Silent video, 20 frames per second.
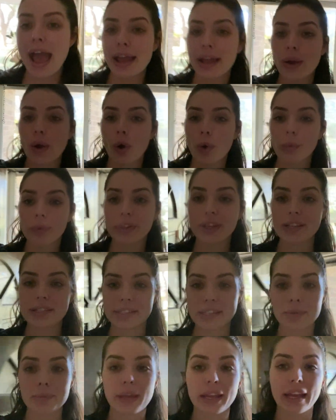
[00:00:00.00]
only
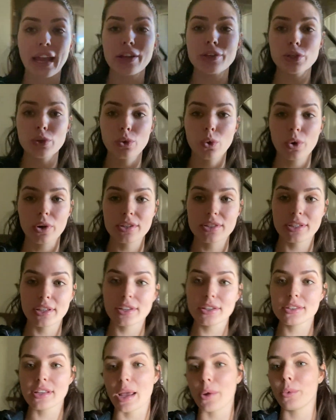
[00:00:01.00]
seem like I do
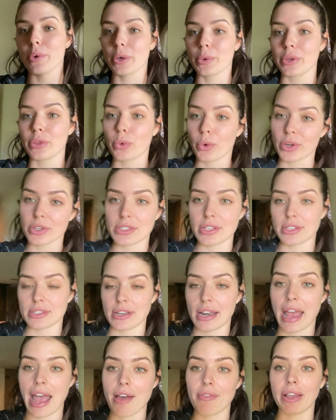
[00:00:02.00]
horses. I work with horses and
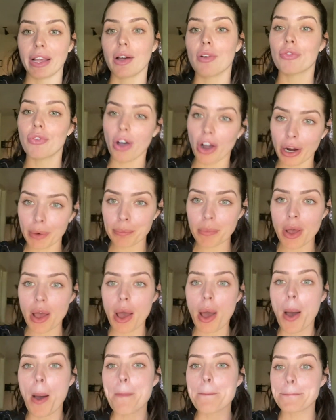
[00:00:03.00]
I have like a farm,
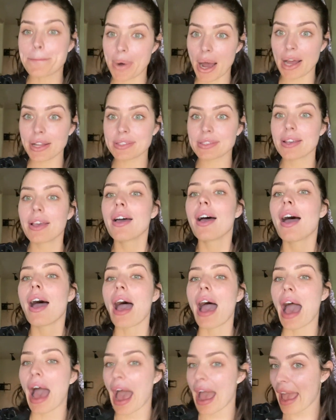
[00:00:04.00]
but
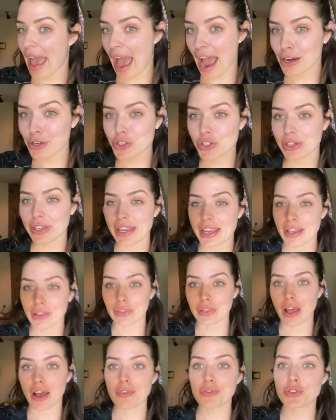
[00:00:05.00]
I actually
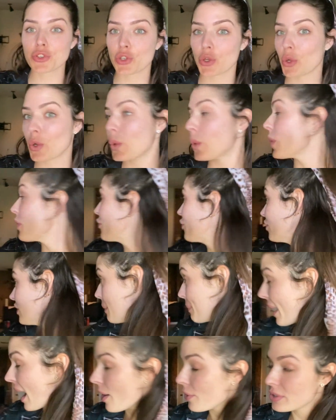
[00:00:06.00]
love to flip
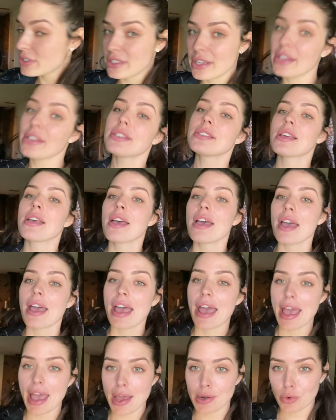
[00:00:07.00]
houses
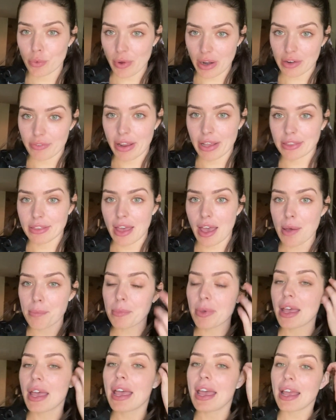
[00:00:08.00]
and renovate them
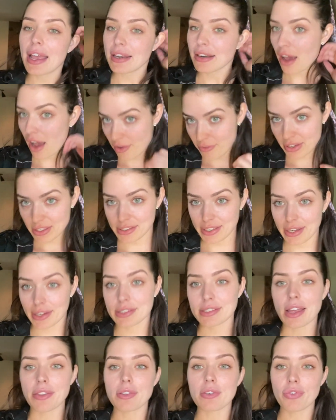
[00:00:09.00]
and obviously
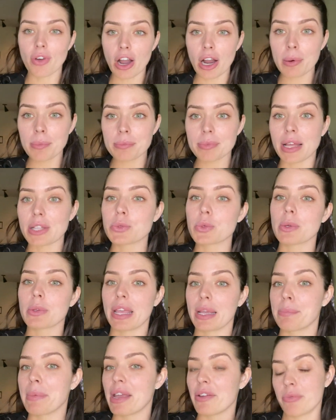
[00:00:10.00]
extend the farm. That's what
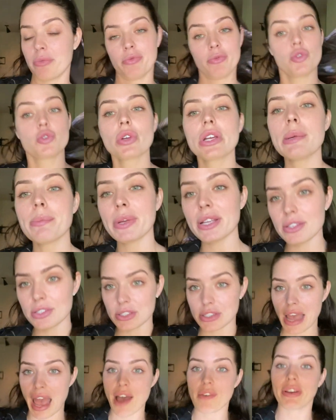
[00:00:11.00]
like my dream is
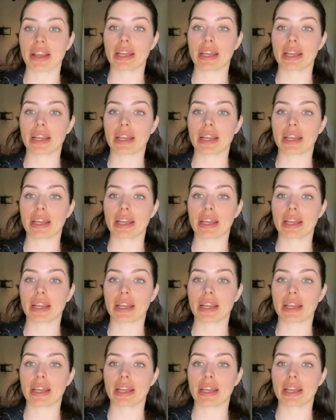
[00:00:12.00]
to have like